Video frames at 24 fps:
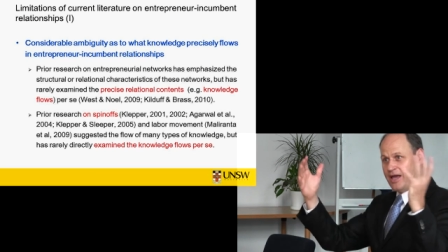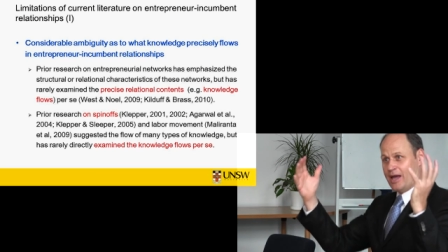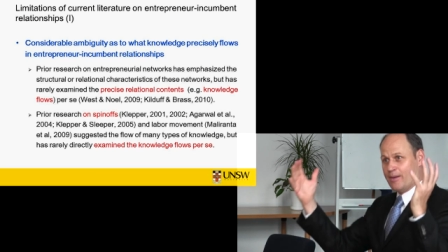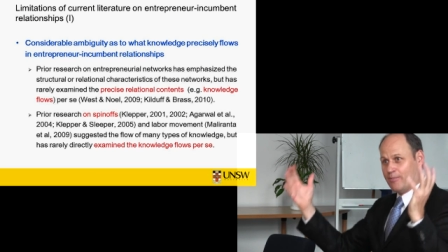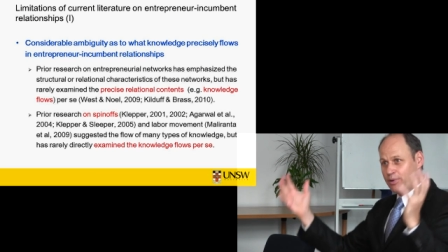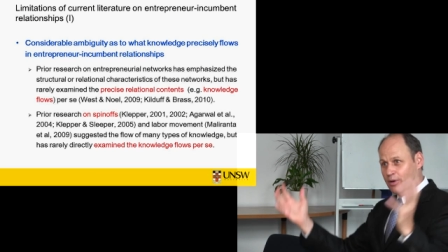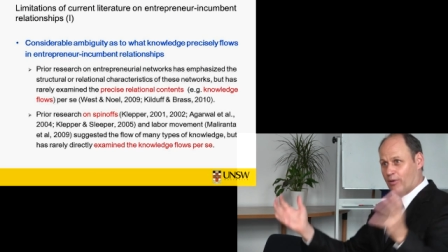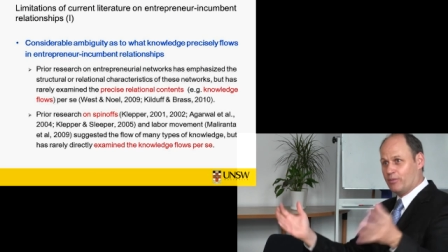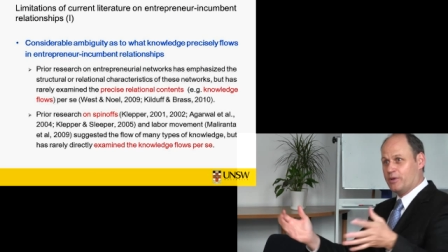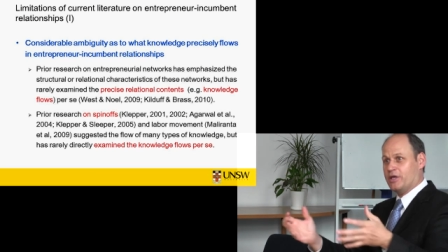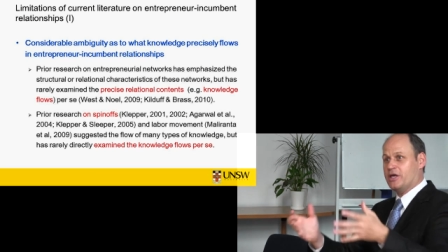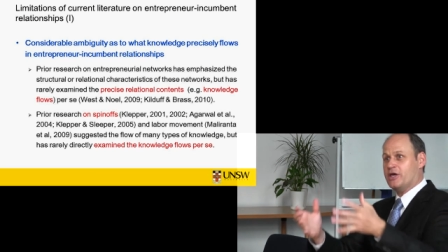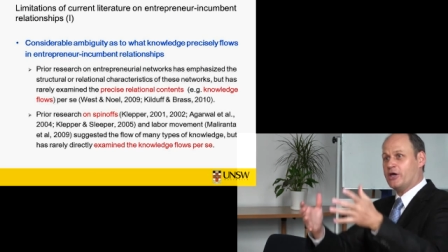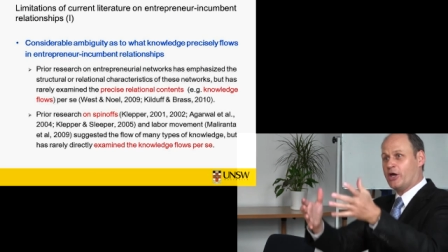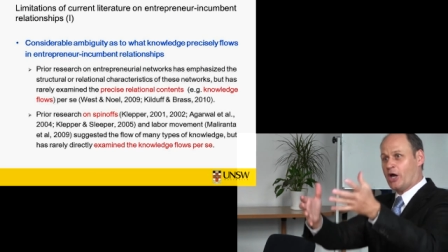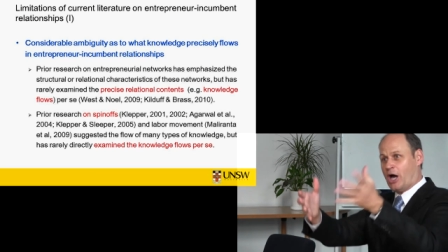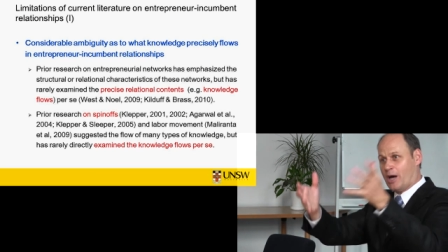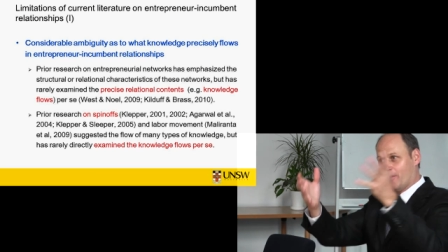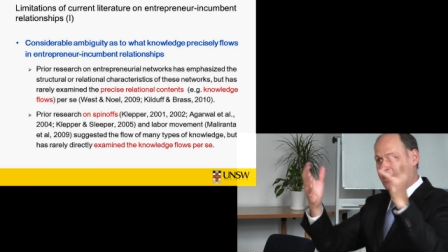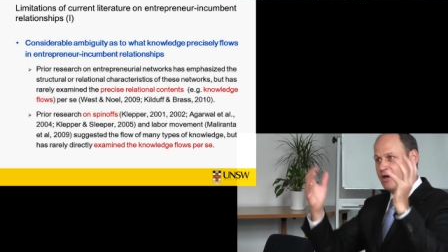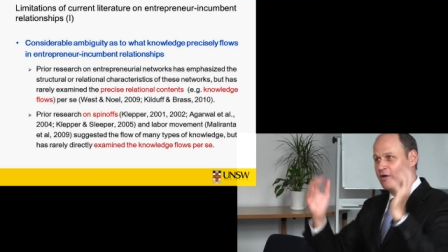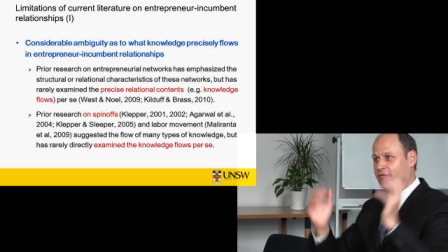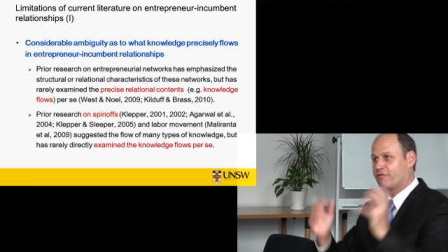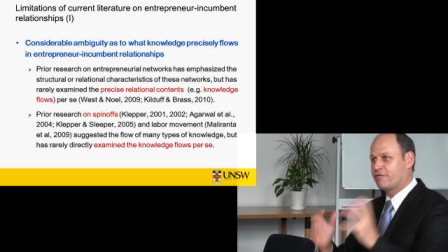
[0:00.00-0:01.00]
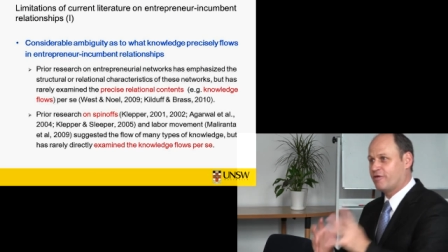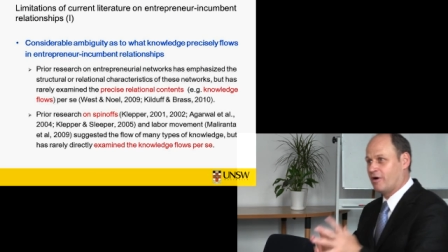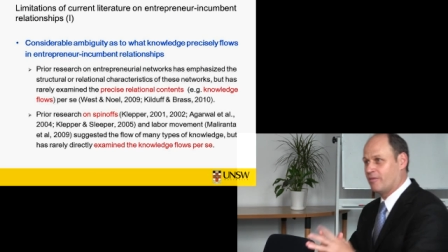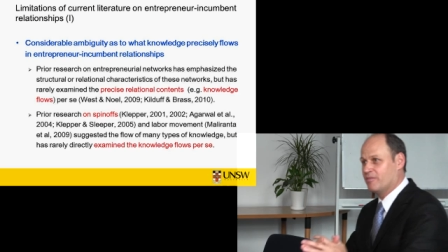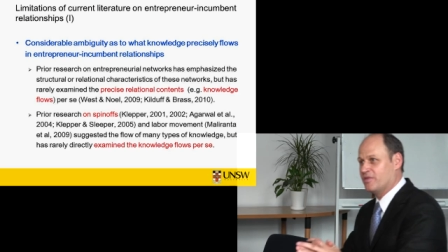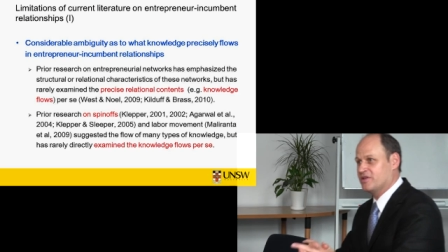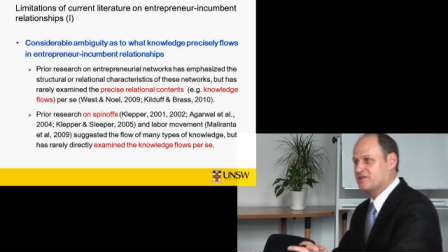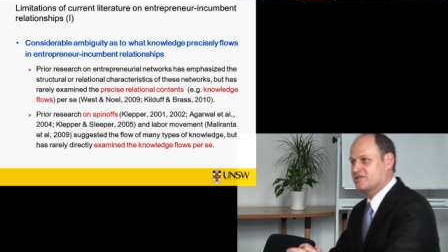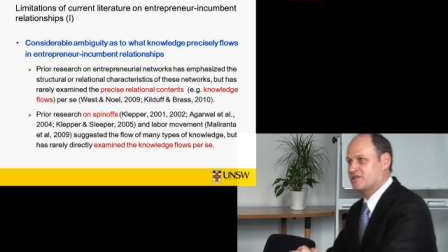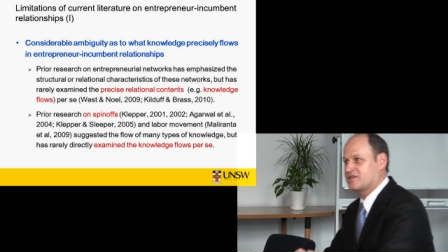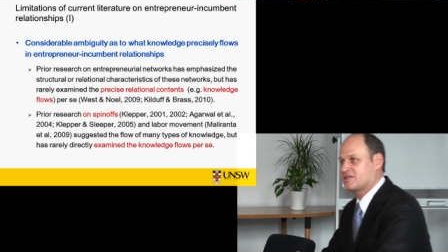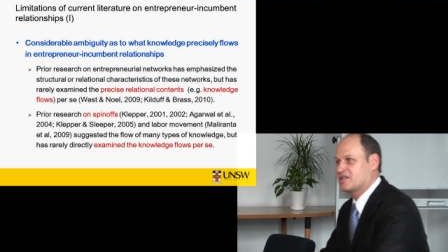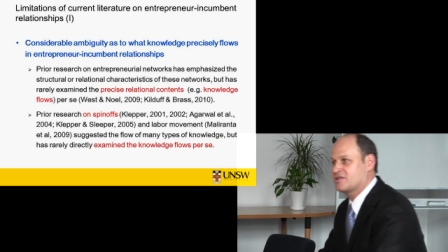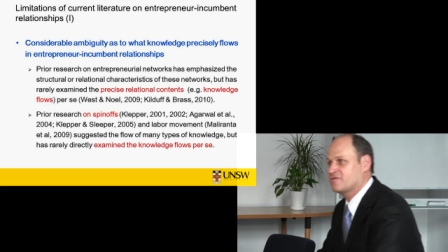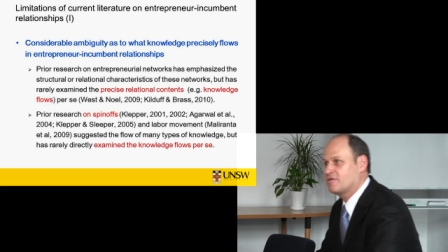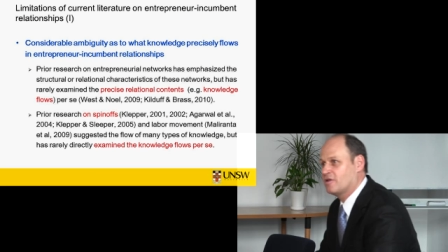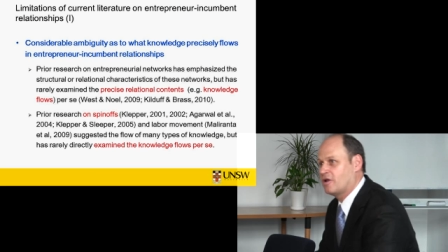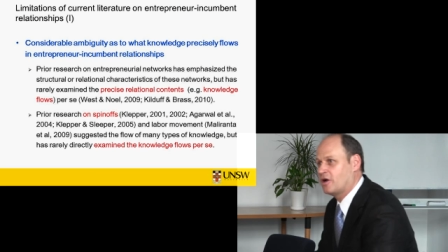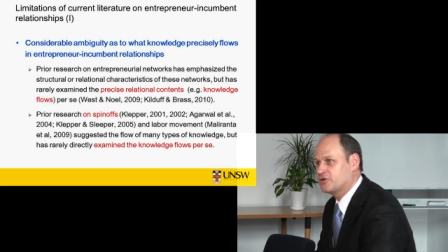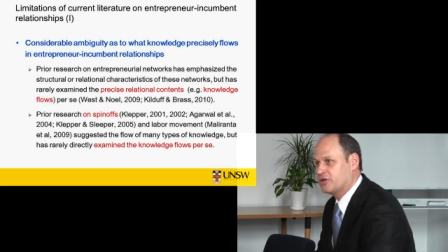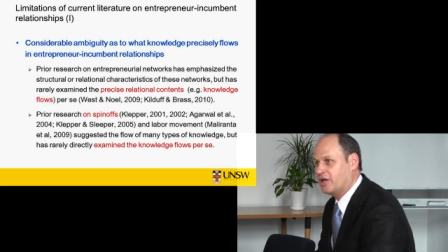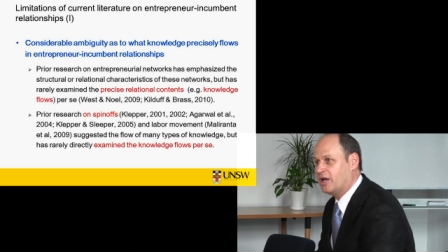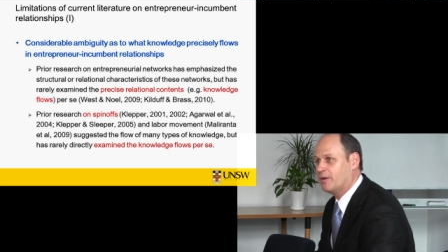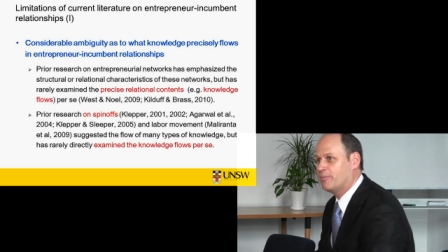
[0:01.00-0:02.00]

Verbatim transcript: employee coming from the successful large